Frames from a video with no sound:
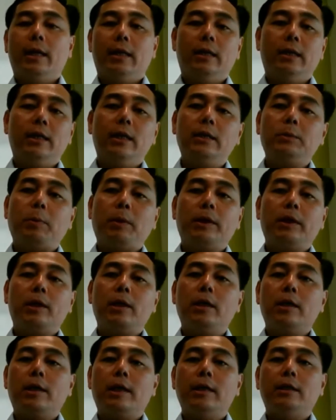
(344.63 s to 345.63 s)
And in this
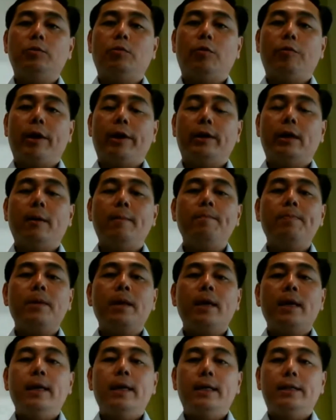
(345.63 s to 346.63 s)
particular case for Vietnam,
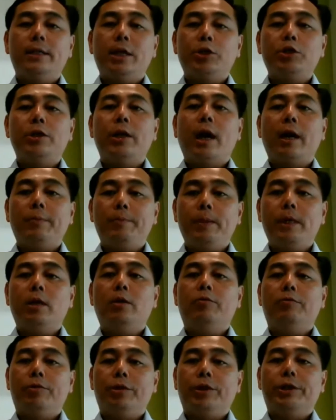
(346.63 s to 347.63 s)
it's actually IP
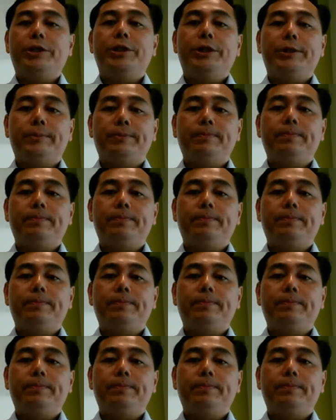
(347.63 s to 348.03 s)
Converge.